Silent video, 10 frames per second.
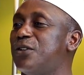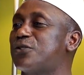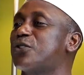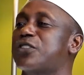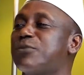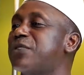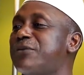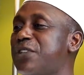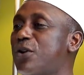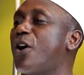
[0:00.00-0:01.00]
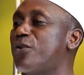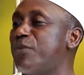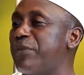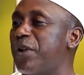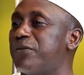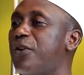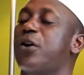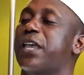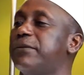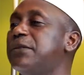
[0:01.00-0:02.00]
So sometimes they will call my bluff.
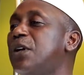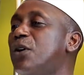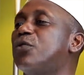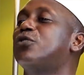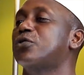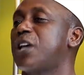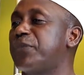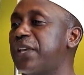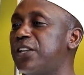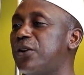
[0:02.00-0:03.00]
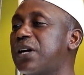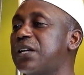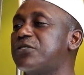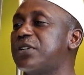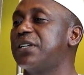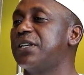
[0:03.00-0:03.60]
Okay, we'll do something in your country.